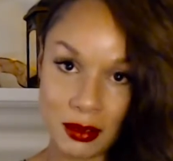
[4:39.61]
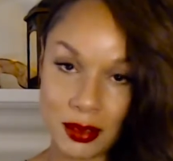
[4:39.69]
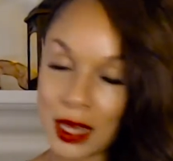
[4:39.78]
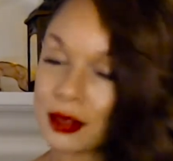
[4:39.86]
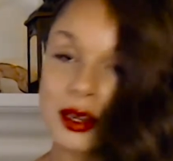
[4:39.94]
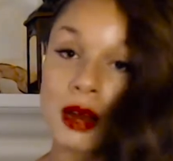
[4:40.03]

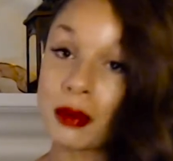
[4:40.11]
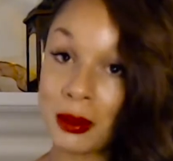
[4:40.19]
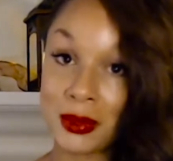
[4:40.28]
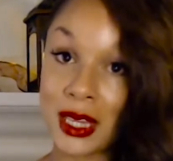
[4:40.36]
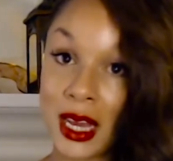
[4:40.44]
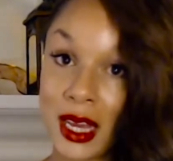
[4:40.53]
That's not what I'm
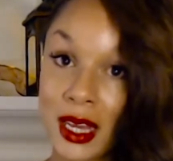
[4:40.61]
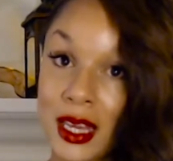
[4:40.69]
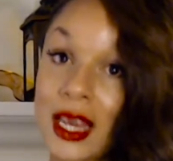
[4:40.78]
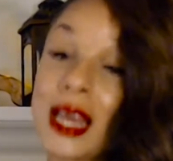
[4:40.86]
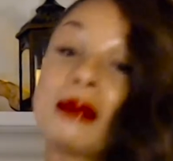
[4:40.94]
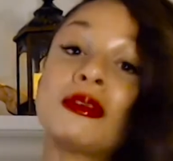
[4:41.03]
saying.
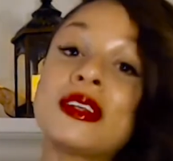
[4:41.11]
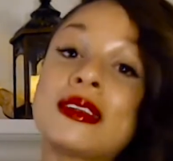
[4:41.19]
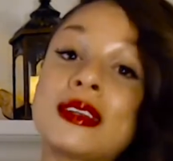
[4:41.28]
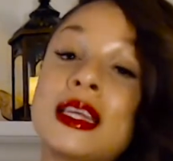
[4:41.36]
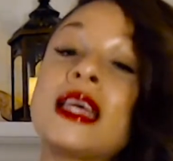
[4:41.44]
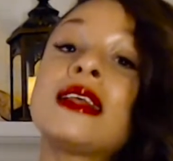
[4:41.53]
I'm
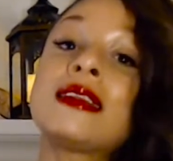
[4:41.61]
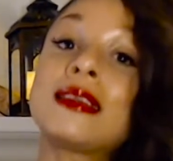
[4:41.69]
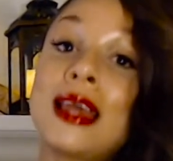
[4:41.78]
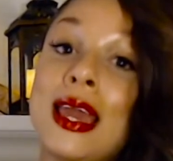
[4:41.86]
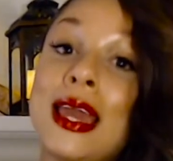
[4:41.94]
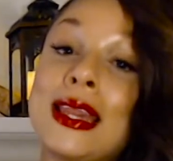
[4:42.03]
just
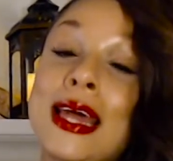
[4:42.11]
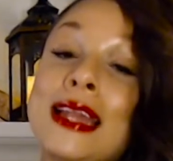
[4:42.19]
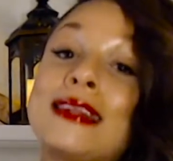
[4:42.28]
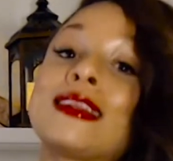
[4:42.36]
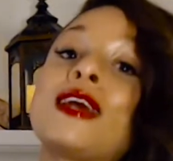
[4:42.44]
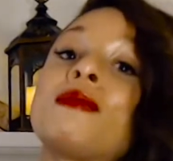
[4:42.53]
saying that
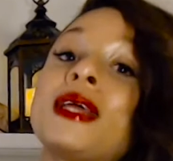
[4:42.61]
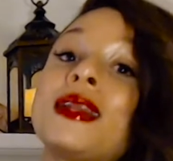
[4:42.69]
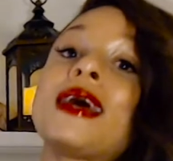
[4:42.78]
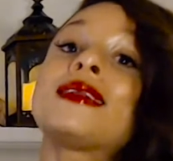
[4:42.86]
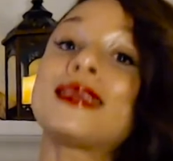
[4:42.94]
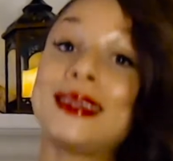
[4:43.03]
it's going to be
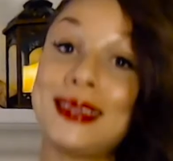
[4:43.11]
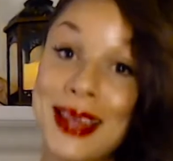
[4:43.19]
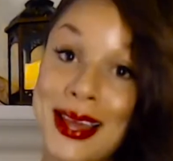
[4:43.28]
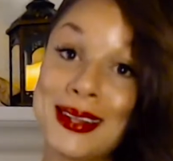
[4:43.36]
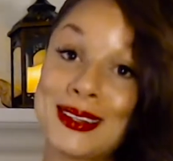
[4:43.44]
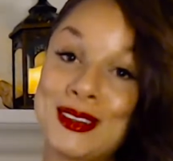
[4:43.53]
less
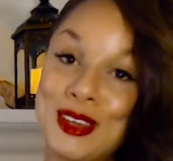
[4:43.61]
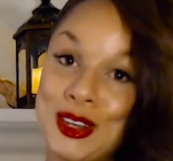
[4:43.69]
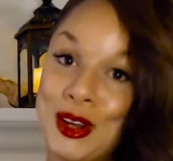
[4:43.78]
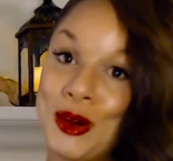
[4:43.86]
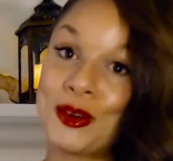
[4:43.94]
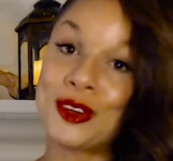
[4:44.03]
intense so you
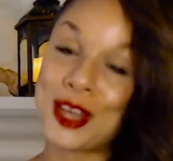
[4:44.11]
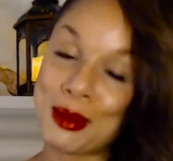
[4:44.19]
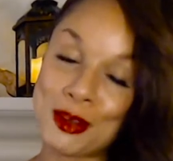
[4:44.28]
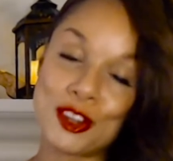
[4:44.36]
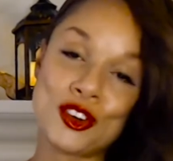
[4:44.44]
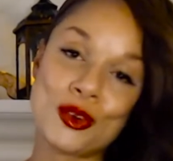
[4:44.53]
don't
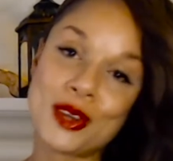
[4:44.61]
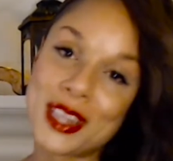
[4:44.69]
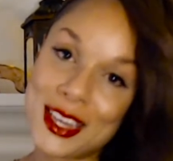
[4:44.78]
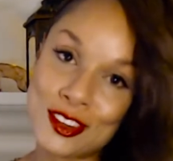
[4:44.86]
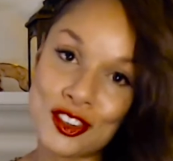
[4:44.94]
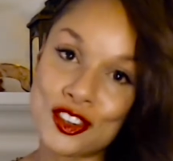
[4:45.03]
damage your
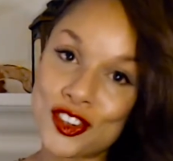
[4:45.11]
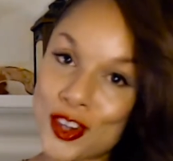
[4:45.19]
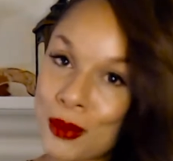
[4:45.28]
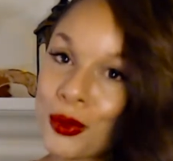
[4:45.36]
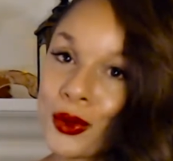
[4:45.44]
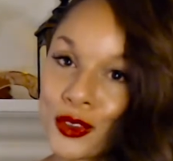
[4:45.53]

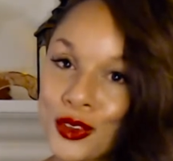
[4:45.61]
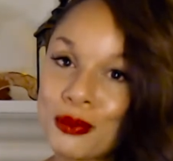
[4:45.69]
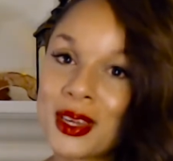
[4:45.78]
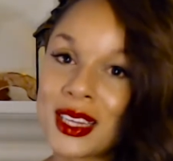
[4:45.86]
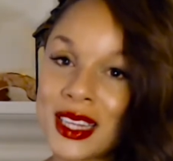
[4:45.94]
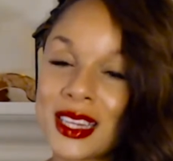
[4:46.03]
relationship.
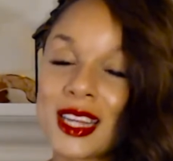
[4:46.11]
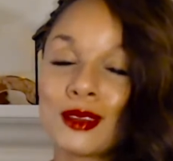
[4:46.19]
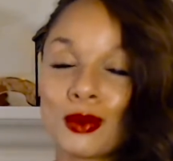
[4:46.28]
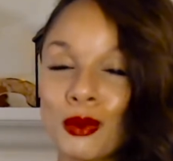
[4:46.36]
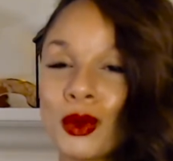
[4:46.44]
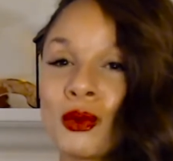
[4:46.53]
Ultimately, that's
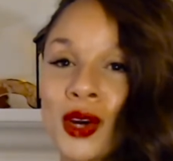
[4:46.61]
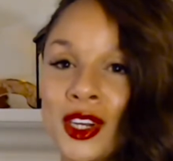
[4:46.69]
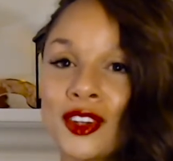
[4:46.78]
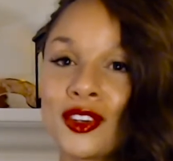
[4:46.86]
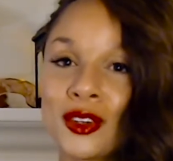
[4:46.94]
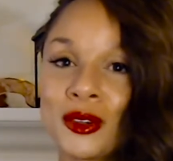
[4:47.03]
what we want to
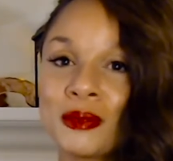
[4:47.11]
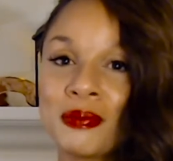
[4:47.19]
do.